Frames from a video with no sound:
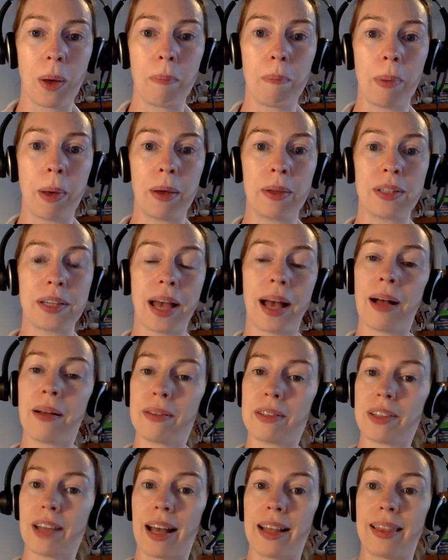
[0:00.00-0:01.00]
are burnt
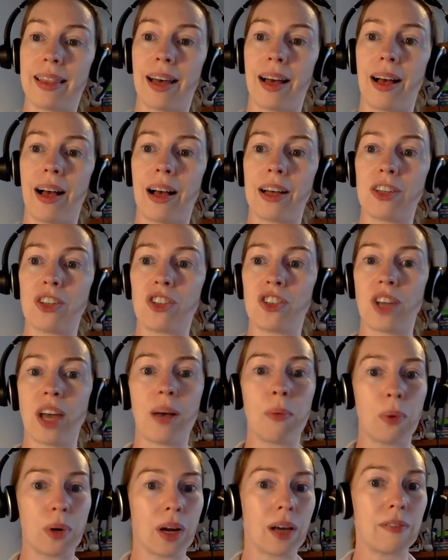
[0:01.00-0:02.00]
out and that I
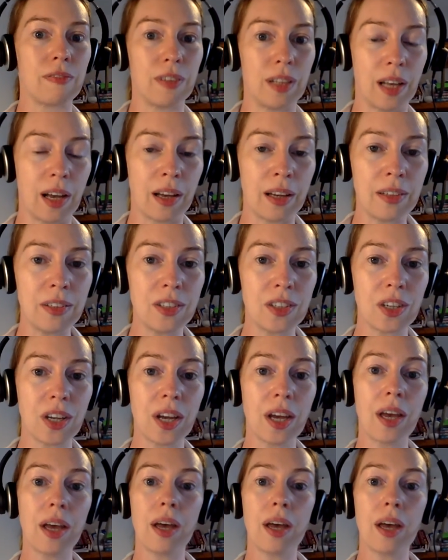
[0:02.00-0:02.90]
share what I've learned